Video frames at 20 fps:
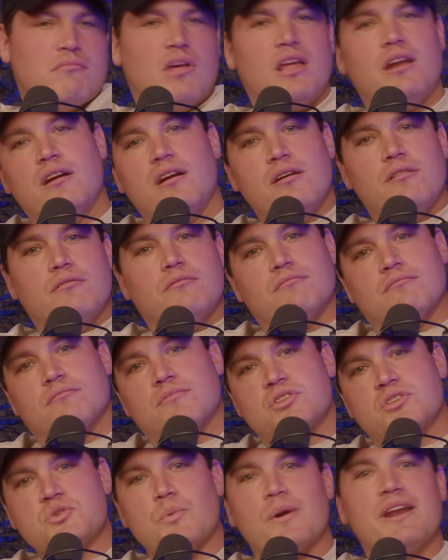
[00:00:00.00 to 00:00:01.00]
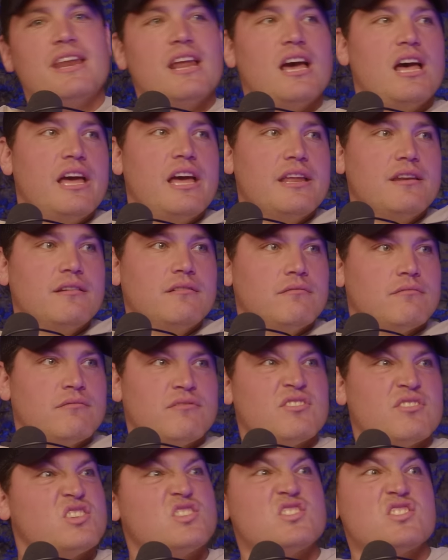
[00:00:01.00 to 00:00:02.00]
I don't know, 29,
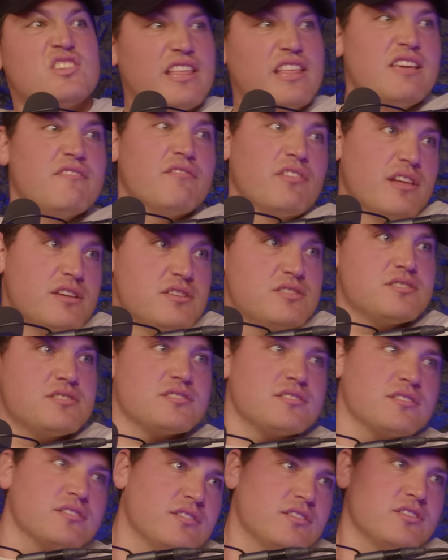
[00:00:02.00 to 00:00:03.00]
sleeveless,